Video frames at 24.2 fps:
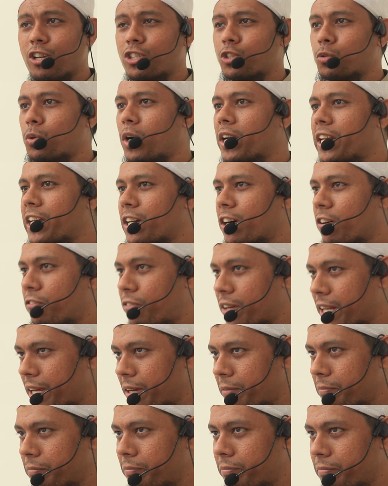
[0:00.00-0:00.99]
swallowing of
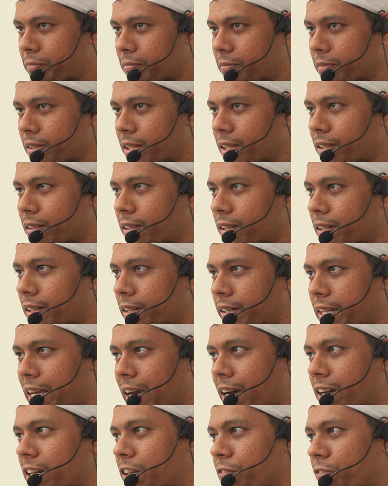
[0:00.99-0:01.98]
phlegm,
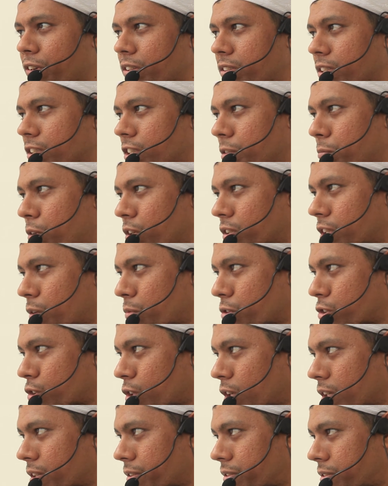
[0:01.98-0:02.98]
there are differences amongst our
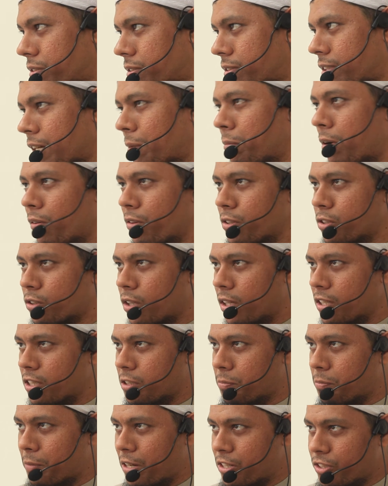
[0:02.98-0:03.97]
scholars. Some of our
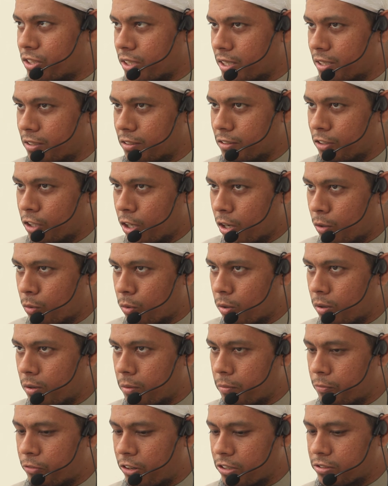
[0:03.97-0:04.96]
scholars mention
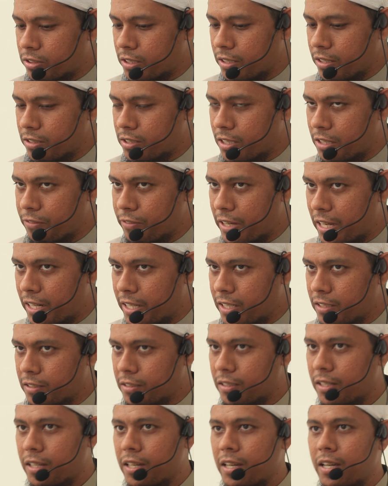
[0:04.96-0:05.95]
your fasting is
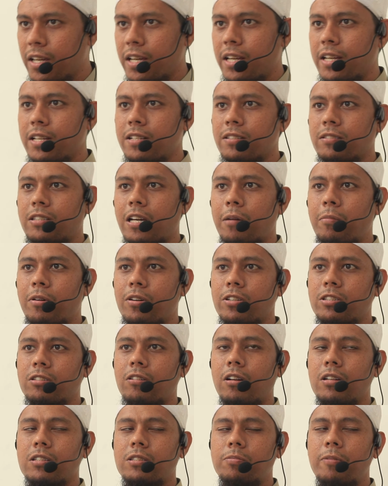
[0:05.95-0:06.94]
invalid. Some of the
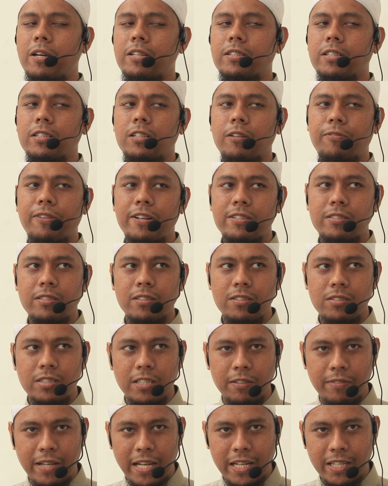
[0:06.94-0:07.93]
scholars mention your fasting
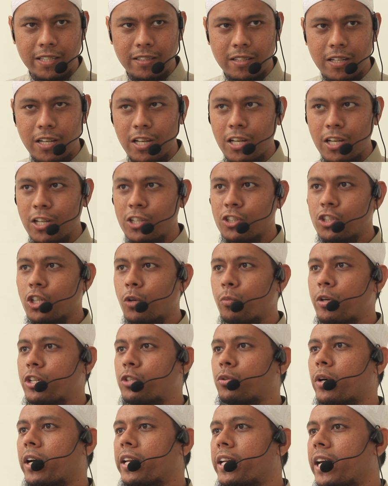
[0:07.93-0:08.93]
is invalid. So
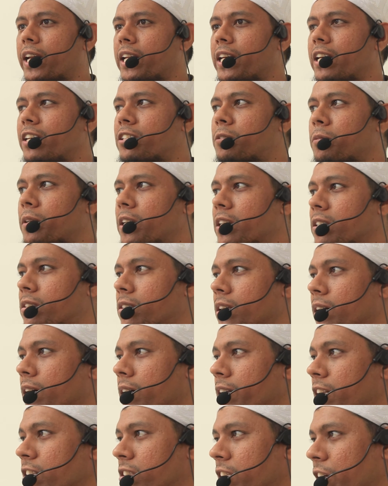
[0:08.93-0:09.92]
which one is
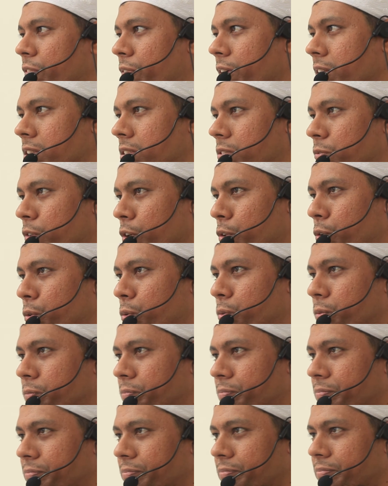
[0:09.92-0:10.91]
the safest for you?
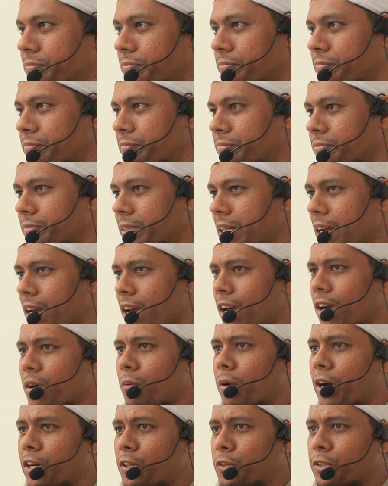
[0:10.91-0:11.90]

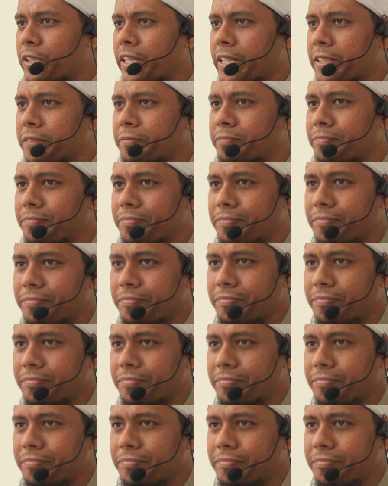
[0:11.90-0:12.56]
What do you think?